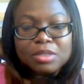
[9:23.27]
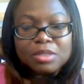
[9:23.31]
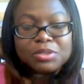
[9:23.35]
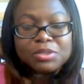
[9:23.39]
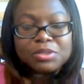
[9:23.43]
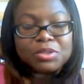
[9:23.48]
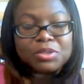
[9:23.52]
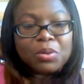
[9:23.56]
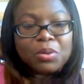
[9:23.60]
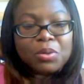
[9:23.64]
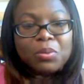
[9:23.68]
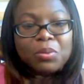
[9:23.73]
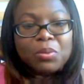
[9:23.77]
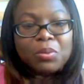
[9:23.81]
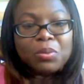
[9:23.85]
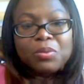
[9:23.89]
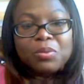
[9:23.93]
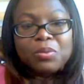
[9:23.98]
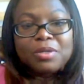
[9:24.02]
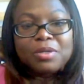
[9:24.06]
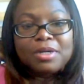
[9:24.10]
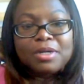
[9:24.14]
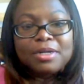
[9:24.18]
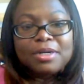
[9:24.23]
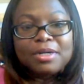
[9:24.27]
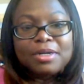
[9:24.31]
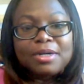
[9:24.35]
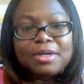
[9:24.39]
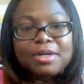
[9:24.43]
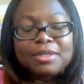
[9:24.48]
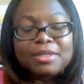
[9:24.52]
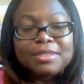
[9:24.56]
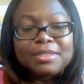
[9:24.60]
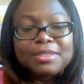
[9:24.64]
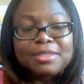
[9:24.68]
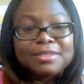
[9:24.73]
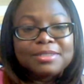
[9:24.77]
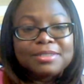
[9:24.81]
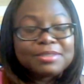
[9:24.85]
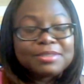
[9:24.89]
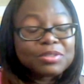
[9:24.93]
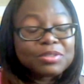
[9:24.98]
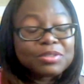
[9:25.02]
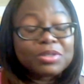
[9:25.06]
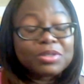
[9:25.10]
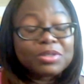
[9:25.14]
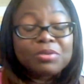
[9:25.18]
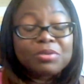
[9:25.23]
so
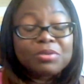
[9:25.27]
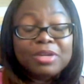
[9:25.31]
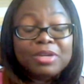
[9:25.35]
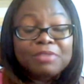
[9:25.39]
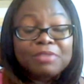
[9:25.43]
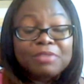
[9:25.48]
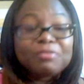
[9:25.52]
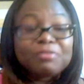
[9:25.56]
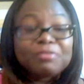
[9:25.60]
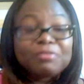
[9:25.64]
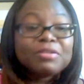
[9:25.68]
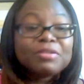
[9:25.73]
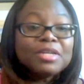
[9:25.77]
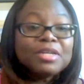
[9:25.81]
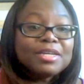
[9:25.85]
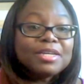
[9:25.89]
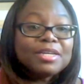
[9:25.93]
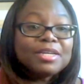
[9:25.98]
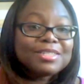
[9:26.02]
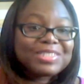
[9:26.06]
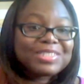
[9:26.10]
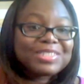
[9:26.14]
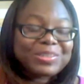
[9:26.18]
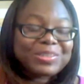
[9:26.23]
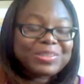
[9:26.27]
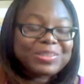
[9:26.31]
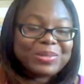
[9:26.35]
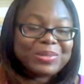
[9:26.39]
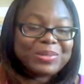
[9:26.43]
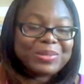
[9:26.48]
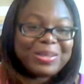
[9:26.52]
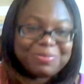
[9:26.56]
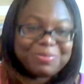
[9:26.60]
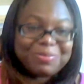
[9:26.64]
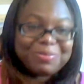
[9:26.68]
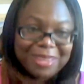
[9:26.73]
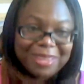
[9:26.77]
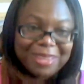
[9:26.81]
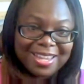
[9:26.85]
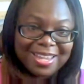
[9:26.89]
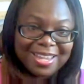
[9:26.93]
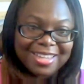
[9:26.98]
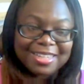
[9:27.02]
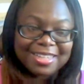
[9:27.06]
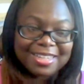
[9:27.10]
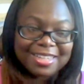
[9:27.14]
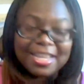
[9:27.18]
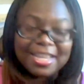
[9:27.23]
the grief, so the
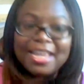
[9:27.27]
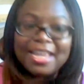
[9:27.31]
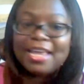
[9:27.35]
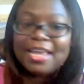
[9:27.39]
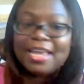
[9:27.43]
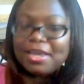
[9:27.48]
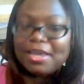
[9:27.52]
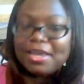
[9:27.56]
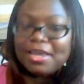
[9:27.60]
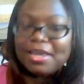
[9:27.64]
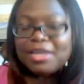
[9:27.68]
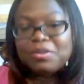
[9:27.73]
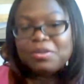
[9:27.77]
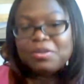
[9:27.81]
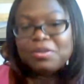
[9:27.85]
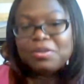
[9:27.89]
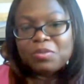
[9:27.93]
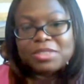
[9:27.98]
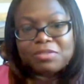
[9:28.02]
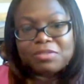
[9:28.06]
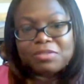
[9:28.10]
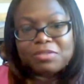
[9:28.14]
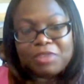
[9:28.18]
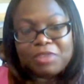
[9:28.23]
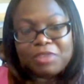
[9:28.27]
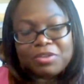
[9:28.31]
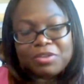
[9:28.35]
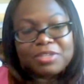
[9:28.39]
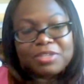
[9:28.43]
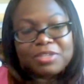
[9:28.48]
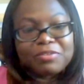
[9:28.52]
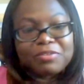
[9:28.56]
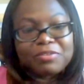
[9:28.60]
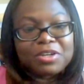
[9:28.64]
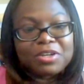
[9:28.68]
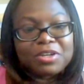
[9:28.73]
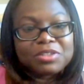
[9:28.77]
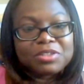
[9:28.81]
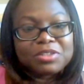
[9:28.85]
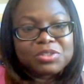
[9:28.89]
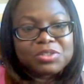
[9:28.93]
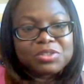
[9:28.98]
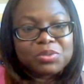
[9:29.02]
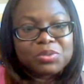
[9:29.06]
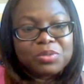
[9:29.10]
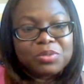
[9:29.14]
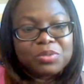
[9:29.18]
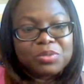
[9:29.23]
pain, it was a very
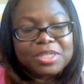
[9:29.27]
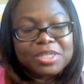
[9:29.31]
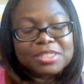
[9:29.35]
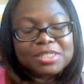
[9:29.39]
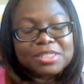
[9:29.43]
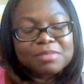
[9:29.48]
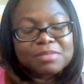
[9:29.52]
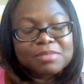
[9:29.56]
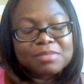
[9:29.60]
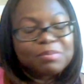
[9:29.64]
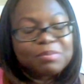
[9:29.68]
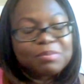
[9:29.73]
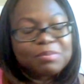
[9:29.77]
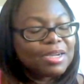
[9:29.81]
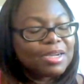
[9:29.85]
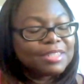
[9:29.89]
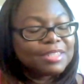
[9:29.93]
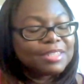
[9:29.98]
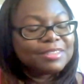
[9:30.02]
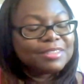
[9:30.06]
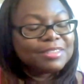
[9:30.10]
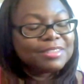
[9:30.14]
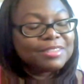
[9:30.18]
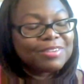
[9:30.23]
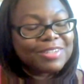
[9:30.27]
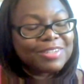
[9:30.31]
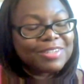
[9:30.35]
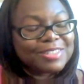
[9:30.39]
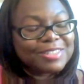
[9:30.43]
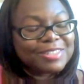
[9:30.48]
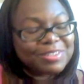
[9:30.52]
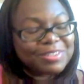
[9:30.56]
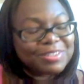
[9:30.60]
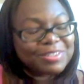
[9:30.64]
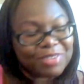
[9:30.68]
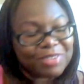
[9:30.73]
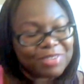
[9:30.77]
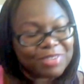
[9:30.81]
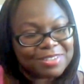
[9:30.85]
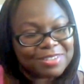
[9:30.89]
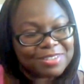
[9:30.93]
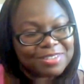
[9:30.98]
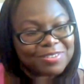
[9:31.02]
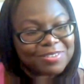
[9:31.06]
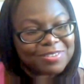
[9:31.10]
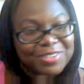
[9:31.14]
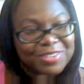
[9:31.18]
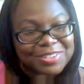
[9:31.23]
difficult 2 weeks. But God is
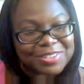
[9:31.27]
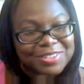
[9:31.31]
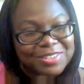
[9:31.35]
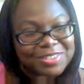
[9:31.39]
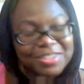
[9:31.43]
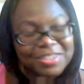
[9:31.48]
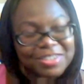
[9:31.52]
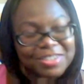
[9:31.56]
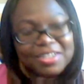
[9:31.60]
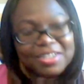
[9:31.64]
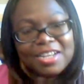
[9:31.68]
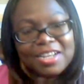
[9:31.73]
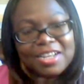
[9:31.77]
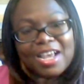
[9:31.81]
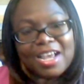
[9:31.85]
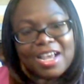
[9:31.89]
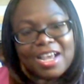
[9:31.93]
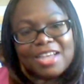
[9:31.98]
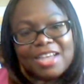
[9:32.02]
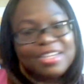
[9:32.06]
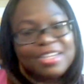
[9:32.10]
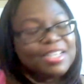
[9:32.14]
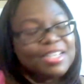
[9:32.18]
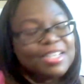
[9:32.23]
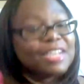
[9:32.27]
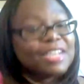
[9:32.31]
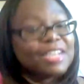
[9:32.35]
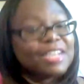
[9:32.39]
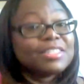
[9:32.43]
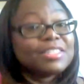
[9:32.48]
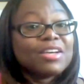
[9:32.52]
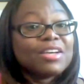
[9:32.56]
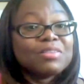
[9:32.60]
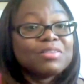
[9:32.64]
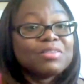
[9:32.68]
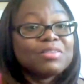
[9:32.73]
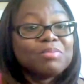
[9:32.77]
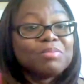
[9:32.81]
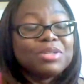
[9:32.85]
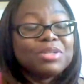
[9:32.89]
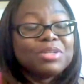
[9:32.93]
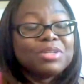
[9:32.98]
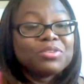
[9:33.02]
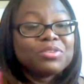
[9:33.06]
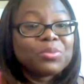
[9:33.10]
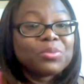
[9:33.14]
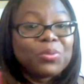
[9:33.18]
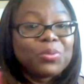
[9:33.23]
great, God is good, and He has
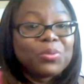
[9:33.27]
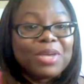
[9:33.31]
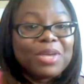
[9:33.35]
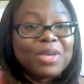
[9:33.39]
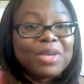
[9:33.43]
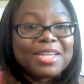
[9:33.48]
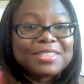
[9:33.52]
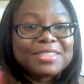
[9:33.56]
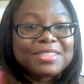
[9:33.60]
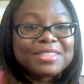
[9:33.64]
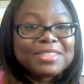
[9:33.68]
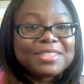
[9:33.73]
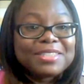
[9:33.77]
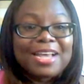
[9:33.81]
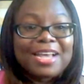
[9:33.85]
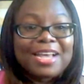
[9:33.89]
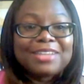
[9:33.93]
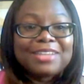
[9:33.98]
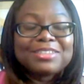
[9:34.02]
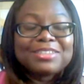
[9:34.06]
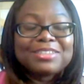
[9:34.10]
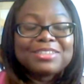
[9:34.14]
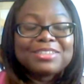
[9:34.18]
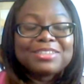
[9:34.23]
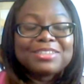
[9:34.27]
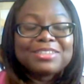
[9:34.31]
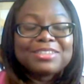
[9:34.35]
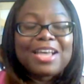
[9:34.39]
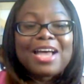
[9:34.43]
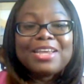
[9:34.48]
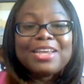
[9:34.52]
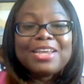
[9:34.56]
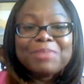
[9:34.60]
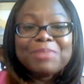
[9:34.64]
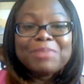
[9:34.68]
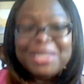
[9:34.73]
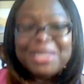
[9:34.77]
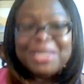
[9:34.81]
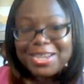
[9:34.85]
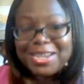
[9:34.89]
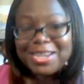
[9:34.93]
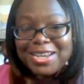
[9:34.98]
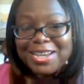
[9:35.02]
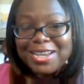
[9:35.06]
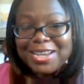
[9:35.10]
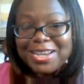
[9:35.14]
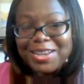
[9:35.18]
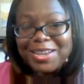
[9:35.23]
gotten me through it. And I am
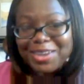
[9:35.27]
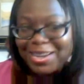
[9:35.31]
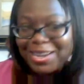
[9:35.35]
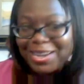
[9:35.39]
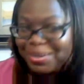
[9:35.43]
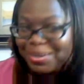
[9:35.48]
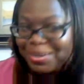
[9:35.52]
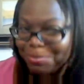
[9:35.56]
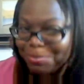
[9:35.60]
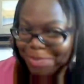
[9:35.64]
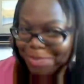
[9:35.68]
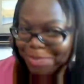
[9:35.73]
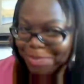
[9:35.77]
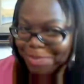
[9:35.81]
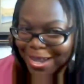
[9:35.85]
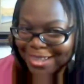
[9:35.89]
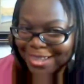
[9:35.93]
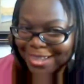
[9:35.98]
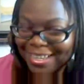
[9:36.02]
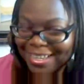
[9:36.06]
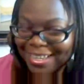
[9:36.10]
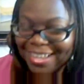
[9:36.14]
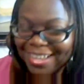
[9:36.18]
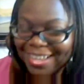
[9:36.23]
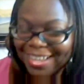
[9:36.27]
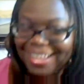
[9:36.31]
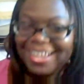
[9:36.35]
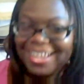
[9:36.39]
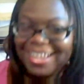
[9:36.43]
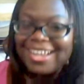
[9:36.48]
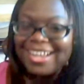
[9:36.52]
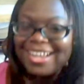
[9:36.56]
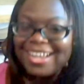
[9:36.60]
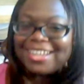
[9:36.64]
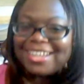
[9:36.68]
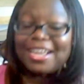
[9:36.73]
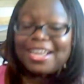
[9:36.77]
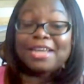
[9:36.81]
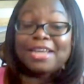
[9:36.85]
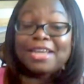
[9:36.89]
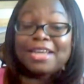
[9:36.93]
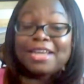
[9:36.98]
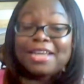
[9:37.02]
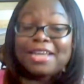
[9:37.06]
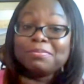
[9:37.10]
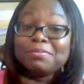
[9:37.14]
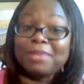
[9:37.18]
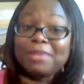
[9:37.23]
here, and I am back, and
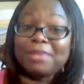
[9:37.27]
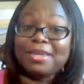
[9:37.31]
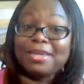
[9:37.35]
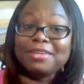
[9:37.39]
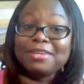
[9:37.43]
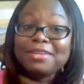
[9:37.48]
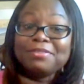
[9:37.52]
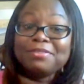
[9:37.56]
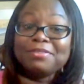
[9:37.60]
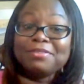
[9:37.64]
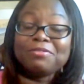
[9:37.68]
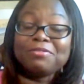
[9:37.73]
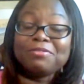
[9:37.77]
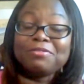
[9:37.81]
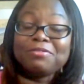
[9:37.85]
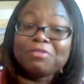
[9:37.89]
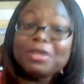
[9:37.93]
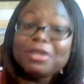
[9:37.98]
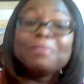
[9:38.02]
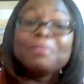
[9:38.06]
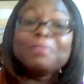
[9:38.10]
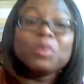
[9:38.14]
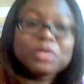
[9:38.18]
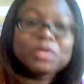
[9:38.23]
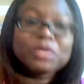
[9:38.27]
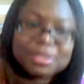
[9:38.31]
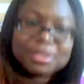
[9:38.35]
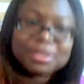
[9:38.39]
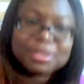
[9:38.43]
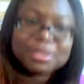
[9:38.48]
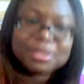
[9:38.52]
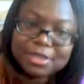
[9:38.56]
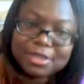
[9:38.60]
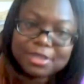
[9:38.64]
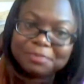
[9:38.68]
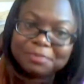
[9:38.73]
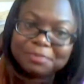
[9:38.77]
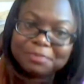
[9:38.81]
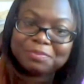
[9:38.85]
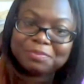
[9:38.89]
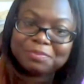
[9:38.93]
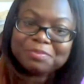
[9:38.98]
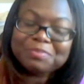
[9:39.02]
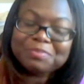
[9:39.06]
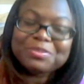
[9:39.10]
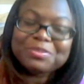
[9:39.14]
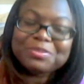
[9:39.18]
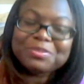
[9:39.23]
I am pain-free mostly.
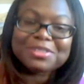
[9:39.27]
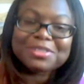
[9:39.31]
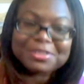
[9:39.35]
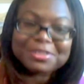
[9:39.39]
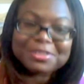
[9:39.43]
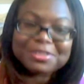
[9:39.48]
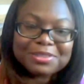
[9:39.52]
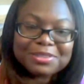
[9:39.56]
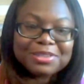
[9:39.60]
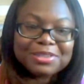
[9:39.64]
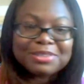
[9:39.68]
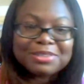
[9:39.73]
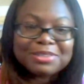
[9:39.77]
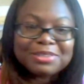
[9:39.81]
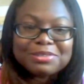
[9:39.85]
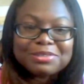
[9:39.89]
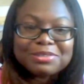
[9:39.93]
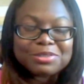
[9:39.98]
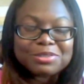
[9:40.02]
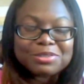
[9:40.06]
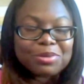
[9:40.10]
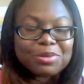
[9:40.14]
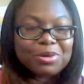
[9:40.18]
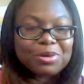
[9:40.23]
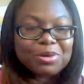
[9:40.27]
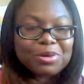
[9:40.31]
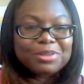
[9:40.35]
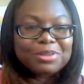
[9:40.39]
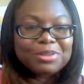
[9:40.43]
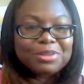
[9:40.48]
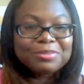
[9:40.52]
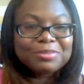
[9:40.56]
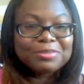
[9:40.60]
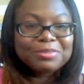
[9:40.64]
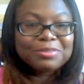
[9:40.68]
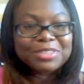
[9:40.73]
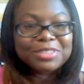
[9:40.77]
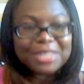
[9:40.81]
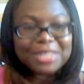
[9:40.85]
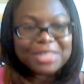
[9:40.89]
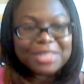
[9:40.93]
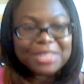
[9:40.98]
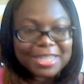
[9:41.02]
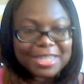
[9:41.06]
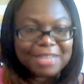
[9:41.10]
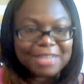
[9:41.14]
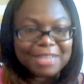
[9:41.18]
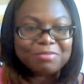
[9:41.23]
Still a little sore, feel
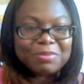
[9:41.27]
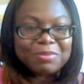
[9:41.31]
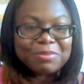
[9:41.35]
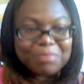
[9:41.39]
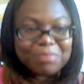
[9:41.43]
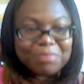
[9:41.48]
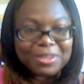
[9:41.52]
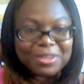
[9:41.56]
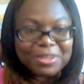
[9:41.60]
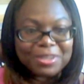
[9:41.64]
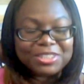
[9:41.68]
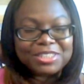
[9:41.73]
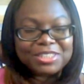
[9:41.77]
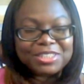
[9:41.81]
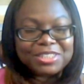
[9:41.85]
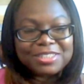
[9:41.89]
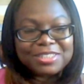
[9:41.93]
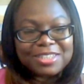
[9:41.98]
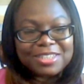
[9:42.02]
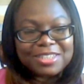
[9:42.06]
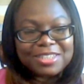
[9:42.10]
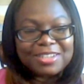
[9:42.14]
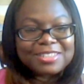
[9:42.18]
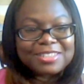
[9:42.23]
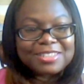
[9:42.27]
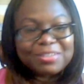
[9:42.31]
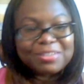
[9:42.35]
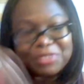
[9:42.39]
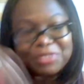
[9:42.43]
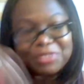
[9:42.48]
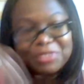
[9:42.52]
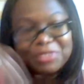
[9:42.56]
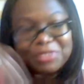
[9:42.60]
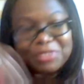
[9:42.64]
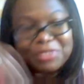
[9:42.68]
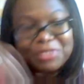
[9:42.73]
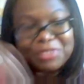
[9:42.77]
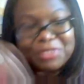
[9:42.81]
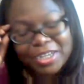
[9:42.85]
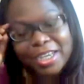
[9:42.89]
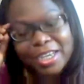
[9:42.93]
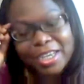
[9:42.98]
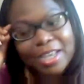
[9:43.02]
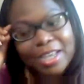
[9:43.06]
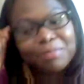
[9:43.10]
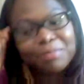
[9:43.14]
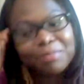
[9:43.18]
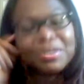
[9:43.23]
like I've been punched in the guts every now and
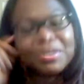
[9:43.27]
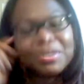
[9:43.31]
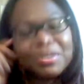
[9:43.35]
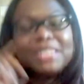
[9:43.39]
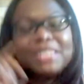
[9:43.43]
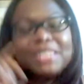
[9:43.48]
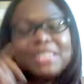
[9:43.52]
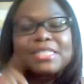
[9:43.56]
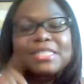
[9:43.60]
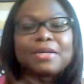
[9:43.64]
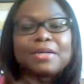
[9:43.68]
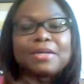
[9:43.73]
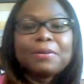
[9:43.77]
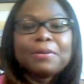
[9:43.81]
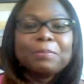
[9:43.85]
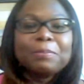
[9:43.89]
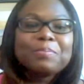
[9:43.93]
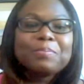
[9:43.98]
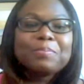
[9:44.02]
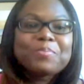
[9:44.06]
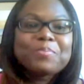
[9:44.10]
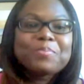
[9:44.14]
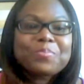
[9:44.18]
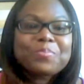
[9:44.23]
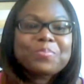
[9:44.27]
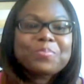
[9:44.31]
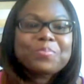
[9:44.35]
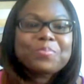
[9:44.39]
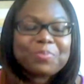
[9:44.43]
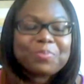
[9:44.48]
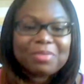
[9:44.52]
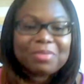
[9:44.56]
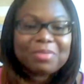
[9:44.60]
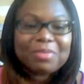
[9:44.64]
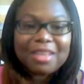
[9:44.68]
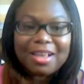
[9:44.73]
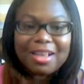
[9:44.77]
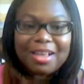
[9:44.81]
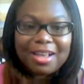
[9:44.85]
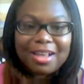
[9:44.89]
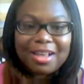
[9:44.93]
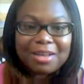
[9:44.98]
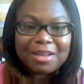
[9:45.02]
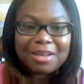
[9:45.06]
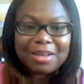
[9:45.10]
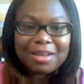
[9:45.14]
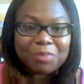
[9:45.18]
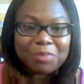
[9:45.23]
again, but I'm
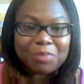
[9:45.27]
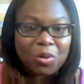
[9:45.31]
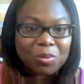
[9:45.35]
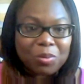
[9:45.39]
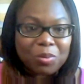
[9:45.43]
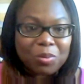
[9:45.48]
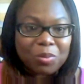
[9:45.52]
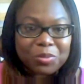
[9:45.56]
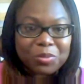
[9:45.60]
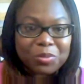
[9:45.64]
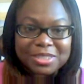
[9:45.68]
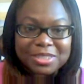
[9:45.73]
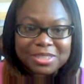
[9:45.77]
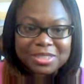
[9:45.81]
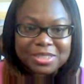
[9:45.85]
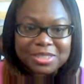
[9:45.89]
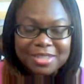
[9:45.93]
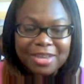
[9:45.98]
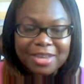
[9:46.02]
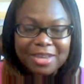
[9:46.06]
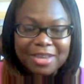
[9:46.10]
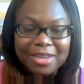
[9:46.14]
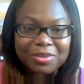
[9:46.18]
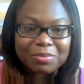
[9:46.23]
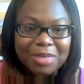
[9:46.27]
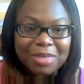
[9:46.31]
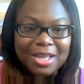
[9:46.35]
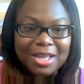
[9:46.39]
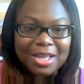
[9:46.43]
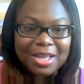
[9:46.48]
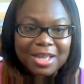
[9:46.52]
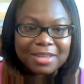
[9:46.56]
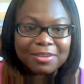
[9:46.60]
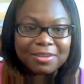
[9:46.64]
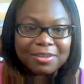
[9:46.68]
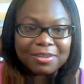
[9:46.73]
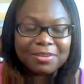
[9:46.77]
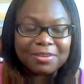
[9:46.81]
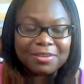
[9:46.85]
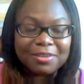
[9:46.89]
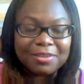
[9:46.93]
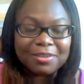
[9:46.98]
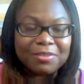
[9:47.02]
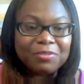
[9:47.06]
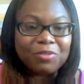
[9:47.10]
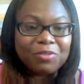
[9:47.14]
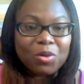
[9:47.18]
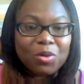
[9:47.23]
almost nearing my
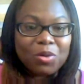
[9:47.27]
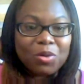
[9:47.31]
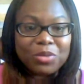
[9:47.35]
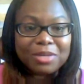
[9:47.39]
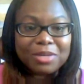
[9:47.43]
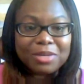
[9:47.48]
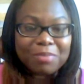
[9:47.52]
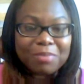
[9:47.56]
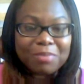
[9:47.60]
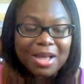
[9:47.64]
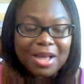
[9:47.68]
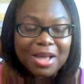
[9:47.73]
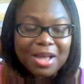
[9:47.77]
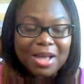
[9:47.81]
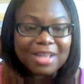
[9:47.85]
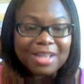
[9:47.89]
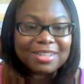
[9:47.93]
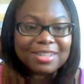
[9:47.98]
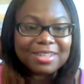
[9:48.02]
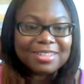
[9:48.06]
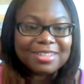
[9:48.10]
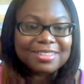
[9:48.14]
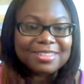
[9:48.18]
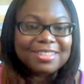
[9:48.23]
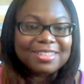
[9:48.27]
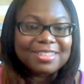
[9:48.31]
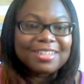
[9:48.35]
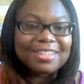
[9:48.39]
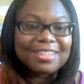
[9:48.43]
4-week mark,